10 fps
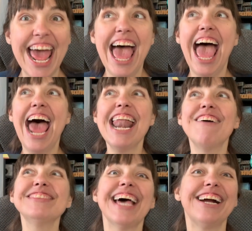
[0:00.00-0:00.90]
And I
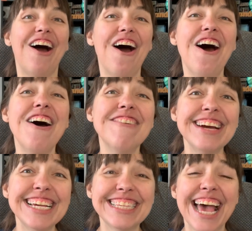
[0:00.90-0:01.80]
was like,
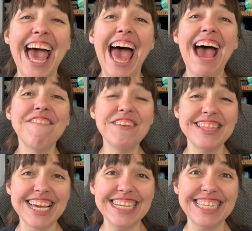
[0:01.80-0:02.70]
oh, he's,
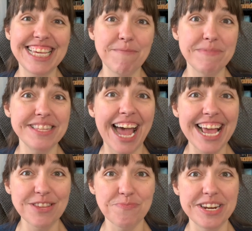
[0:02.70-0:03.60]
everything seems
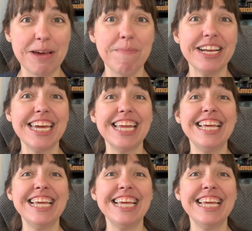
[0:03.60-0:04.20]
nice with him again.